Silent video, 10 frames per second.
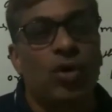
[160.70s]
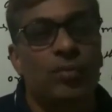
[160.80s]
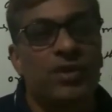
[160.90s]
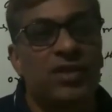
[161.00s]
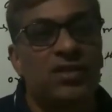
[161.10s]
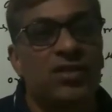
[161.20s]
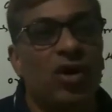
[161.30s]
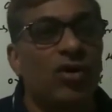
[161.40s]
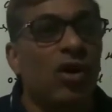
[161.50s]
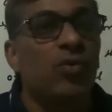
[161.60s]
objects,
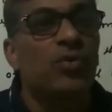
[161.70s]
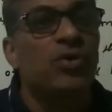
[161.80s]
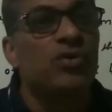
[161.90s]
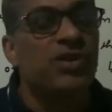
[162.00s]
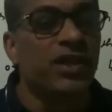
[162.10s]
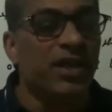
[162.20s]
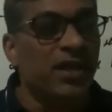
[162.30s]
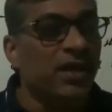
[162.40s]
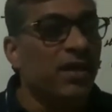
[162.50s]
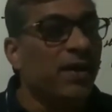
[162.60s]
or how we
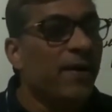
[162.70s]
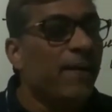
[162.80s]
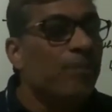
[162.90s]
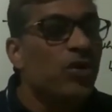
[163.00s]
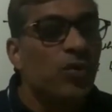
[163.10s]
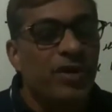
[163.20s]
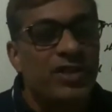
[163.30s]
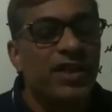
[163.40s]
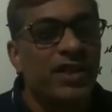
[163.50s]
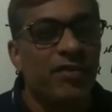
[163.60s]
see
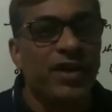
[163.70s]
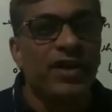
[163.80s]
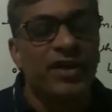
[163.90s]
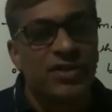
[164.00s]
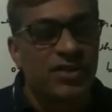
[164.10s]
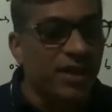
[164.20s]
the various